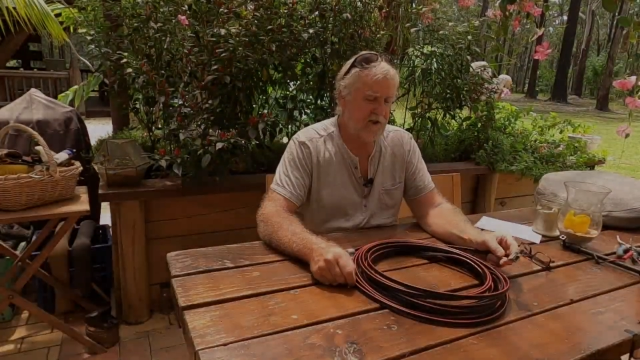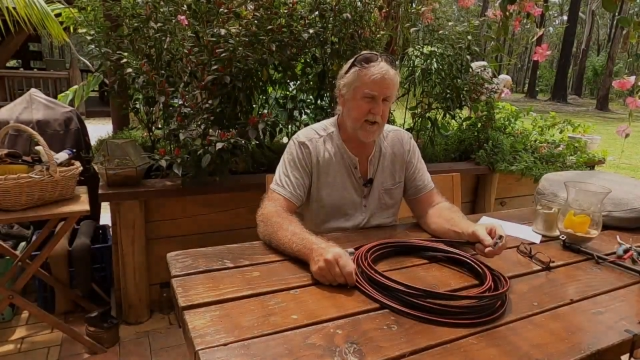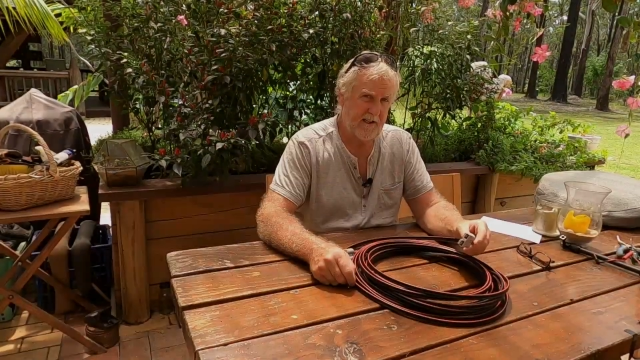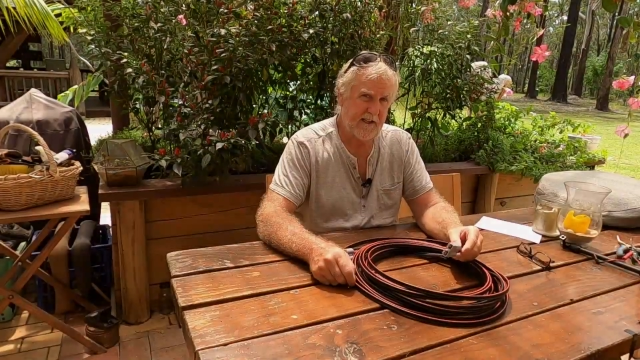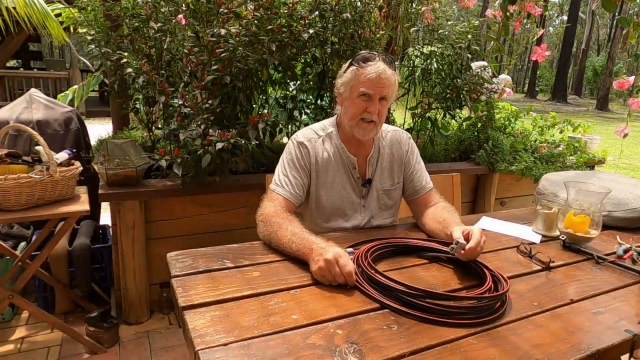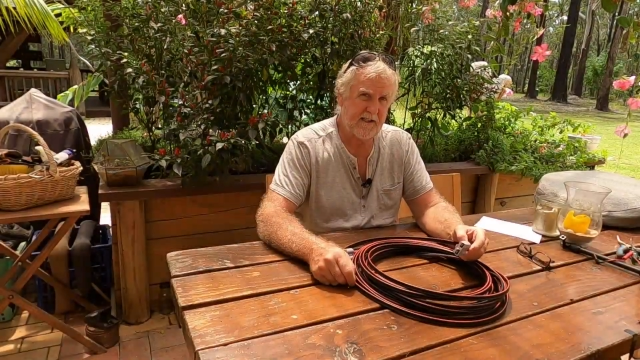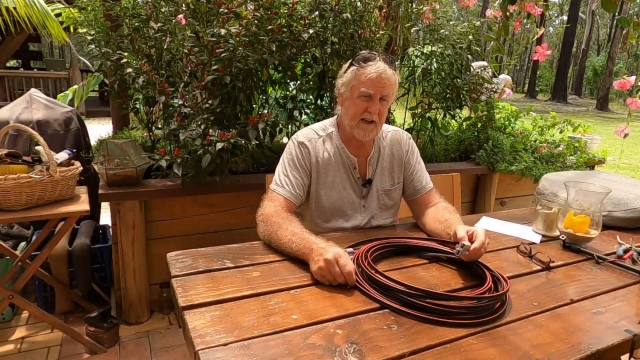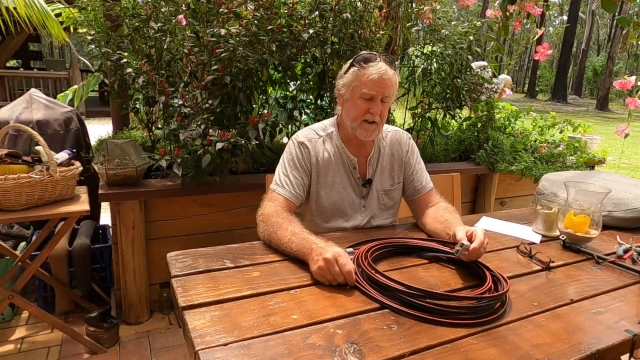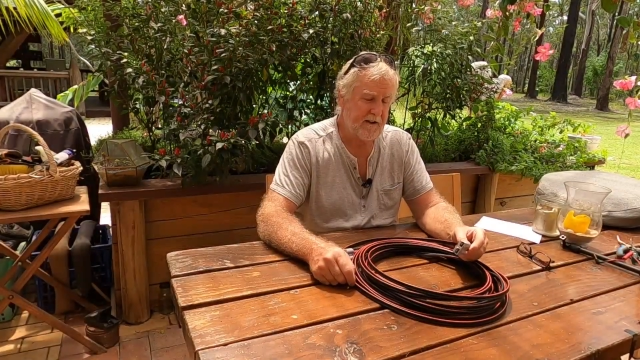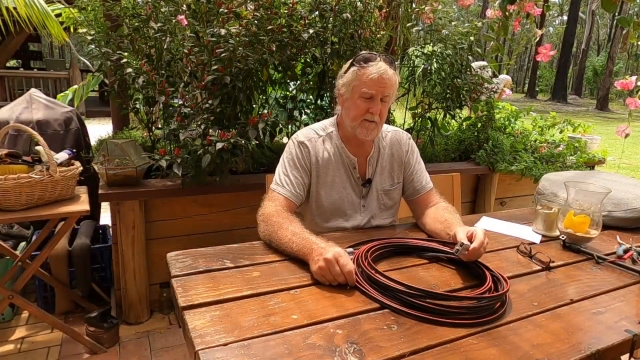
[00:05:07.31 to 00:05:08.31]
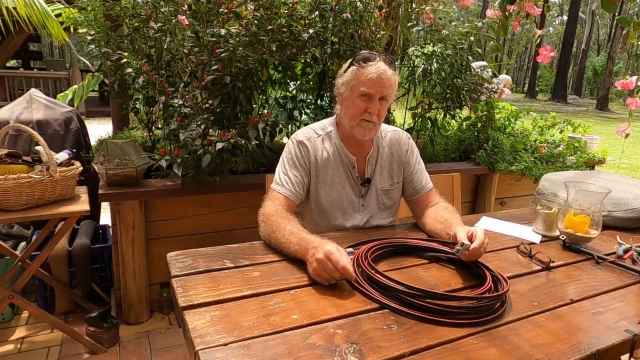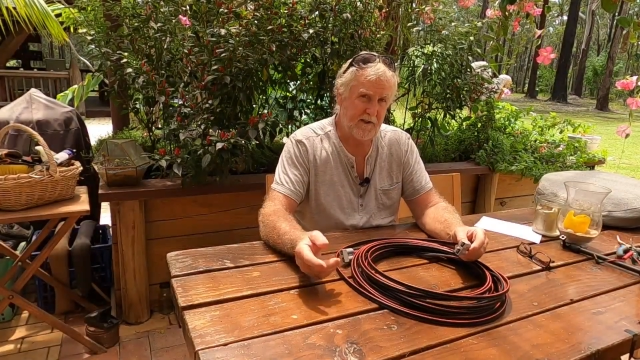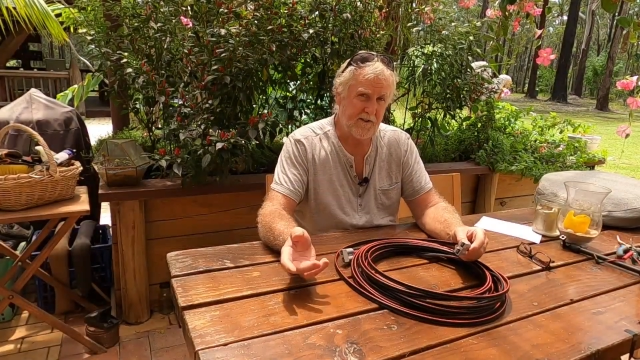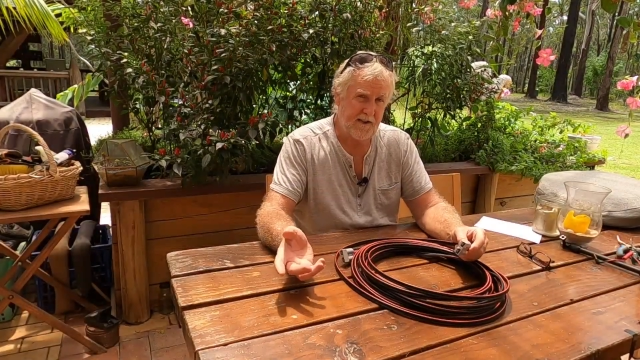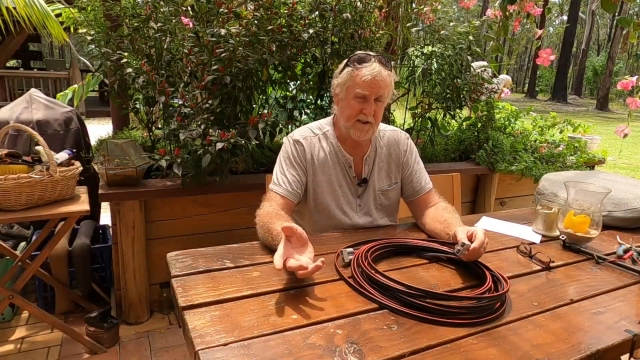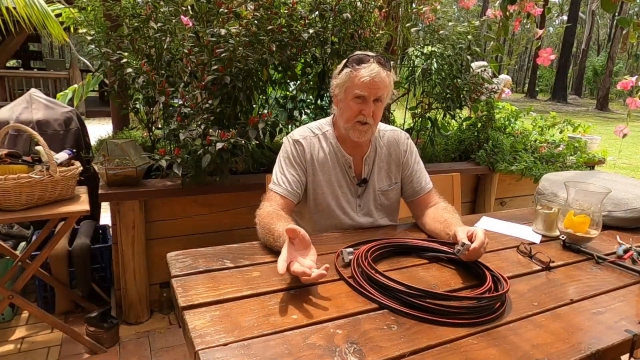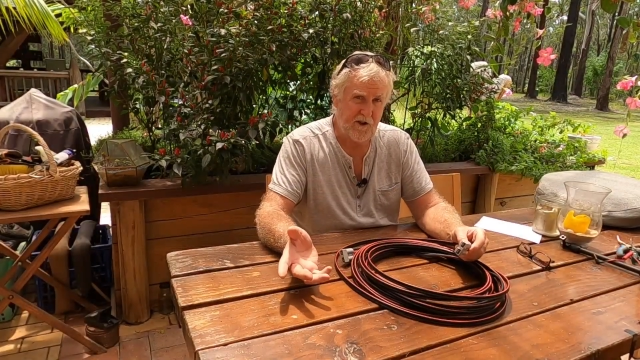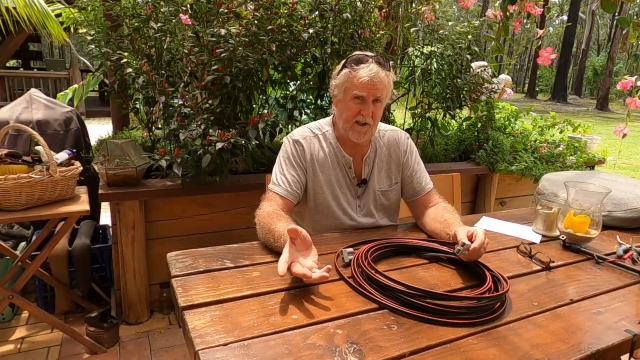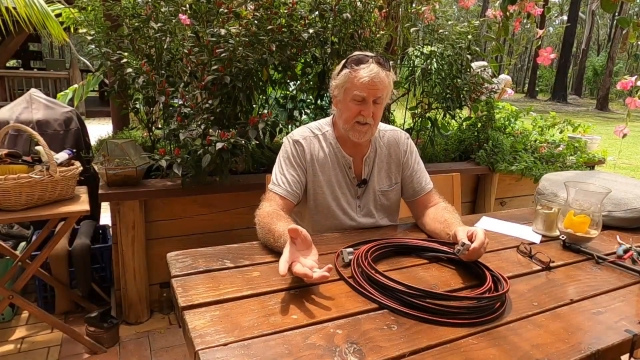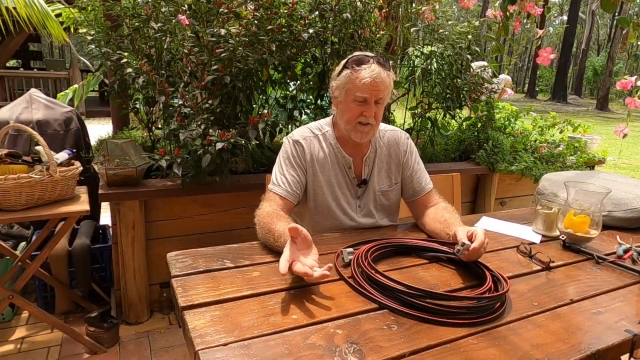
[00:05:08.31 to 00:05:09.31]
chasing the sun. We still had to
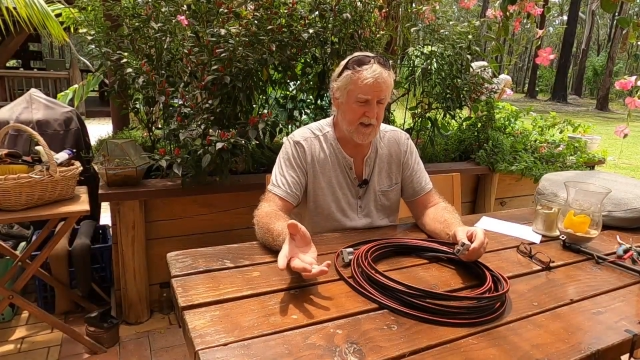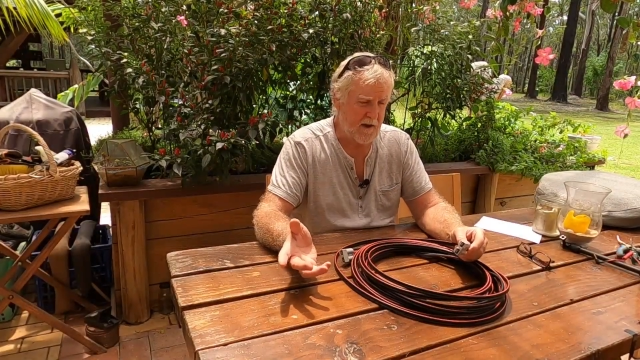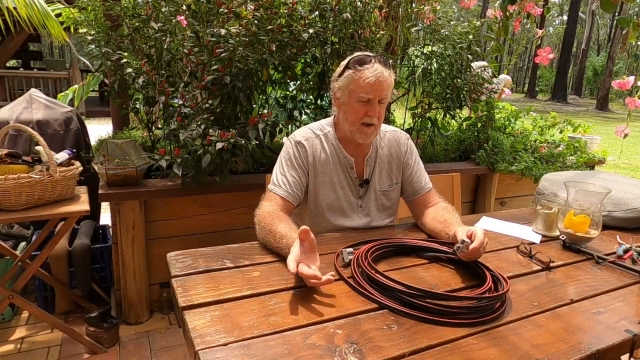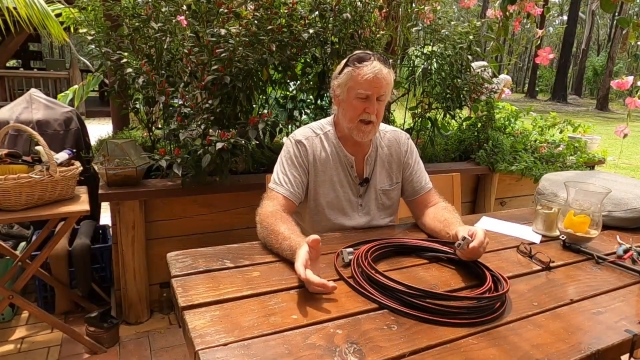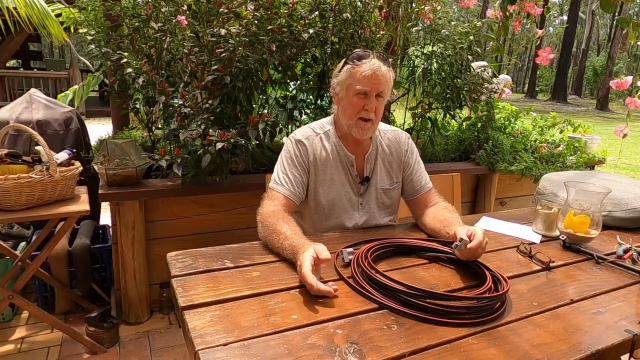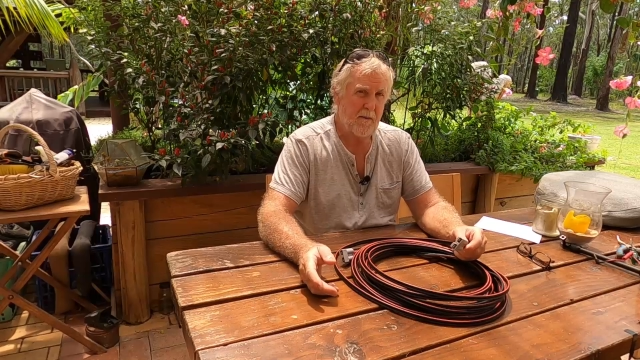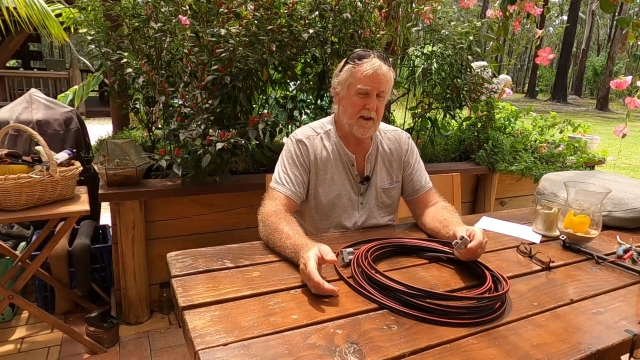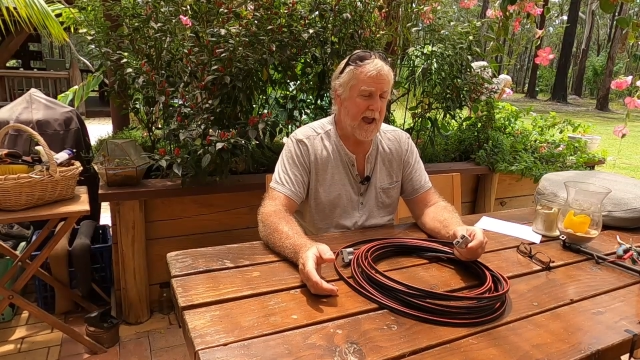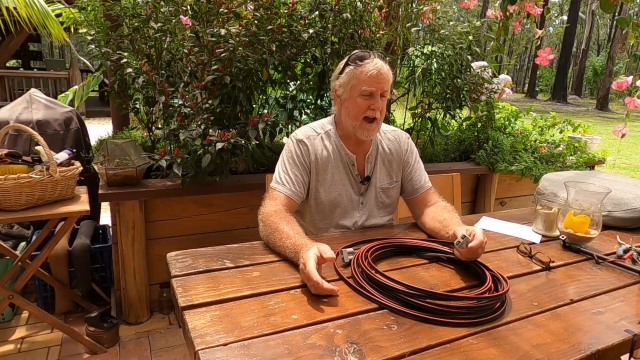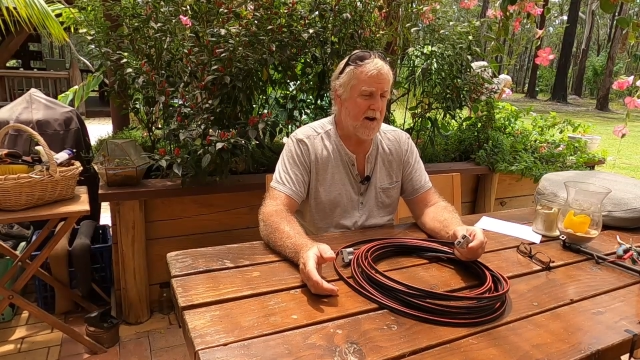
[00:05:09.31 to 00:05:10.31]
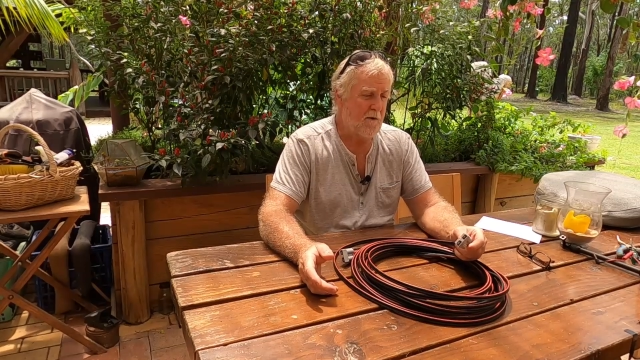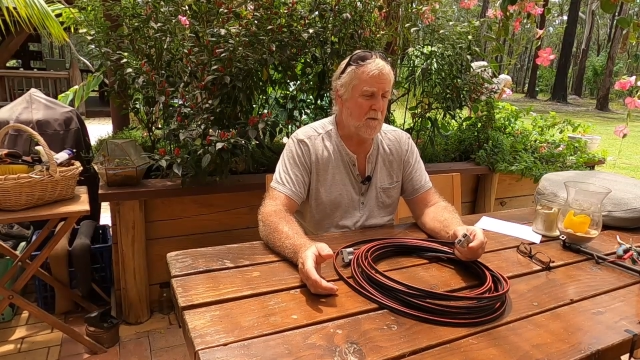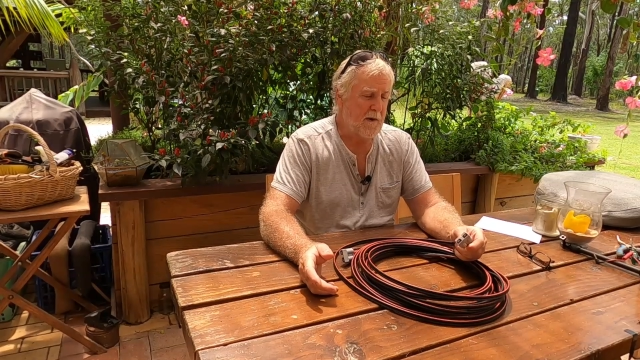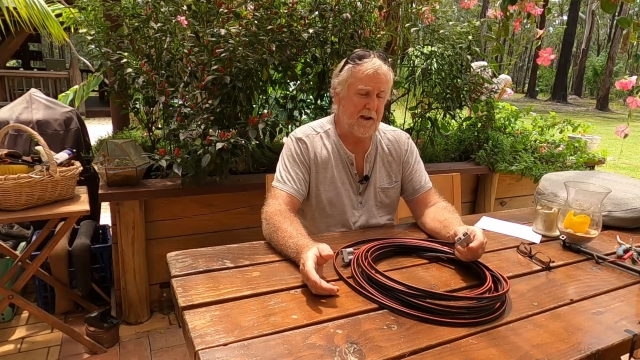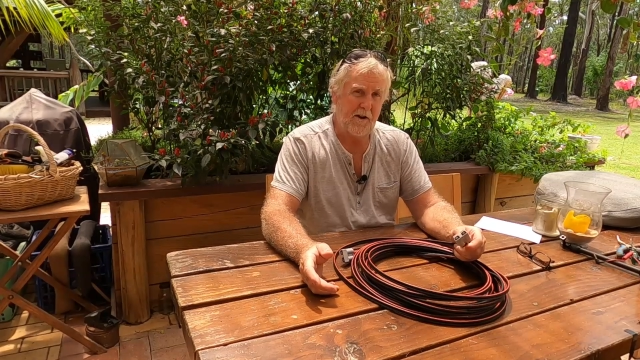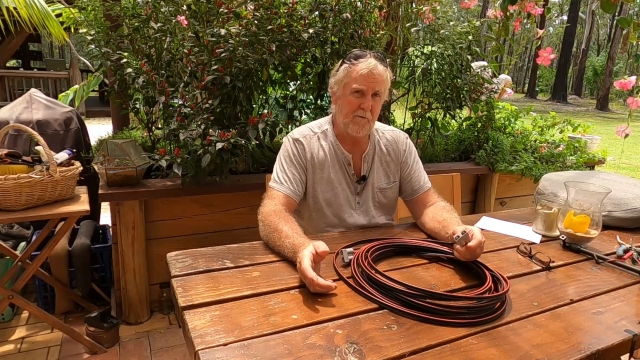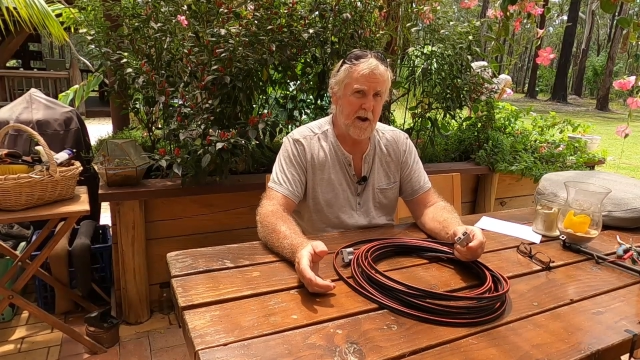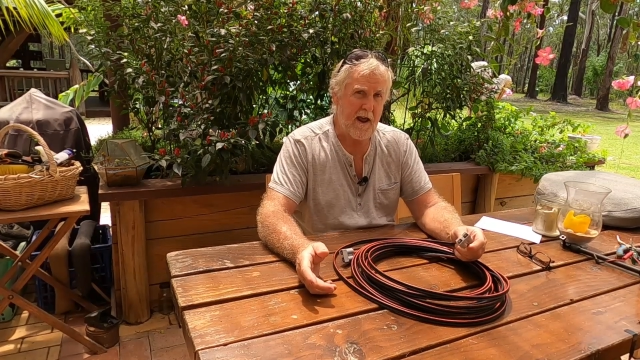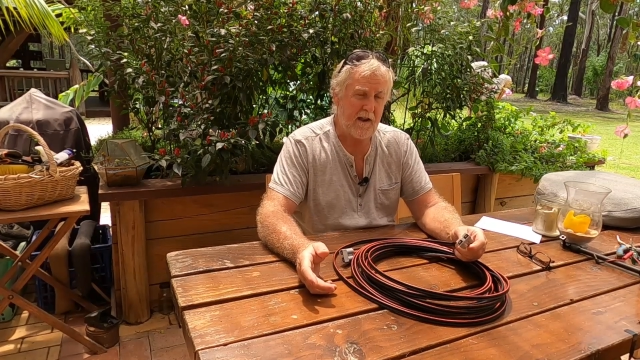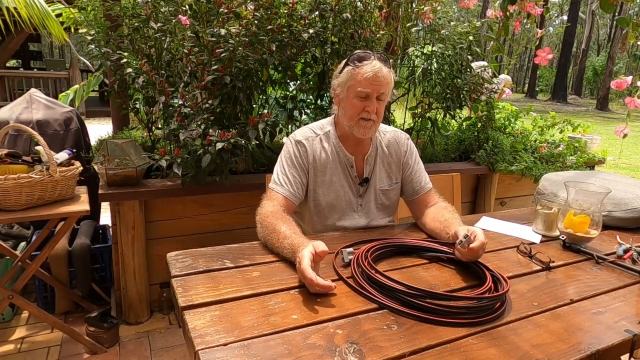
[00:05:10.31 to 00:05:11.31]
chase the sun, but now we didn't
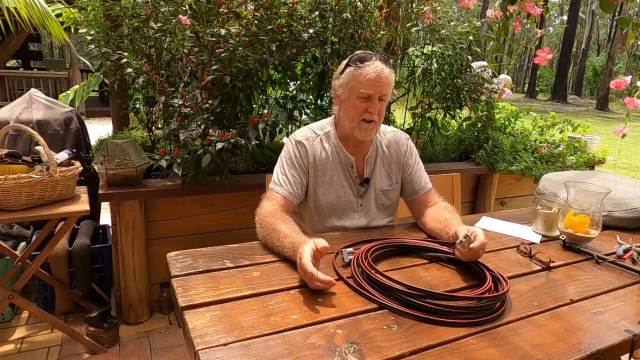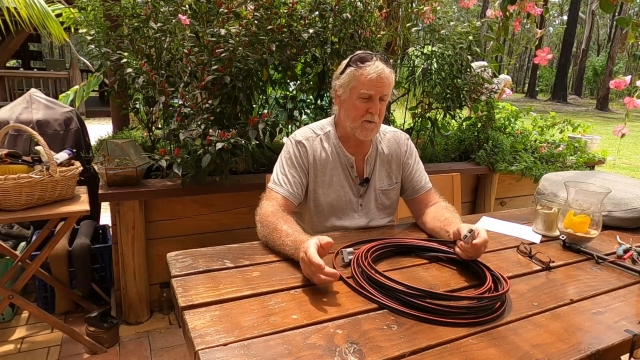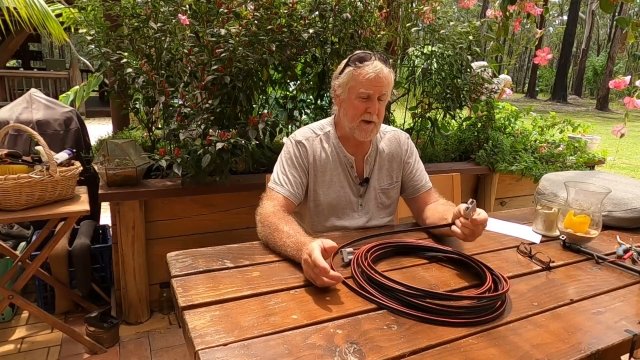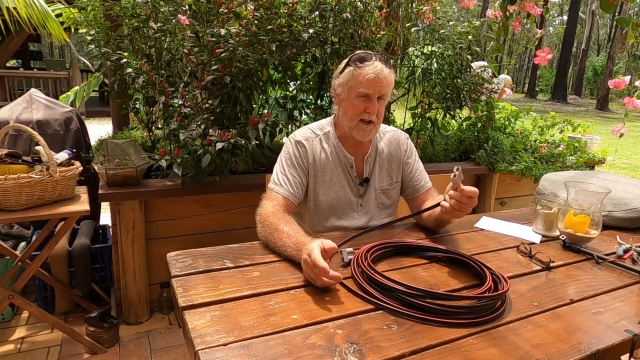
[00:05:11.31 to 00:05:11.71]
run out of sun.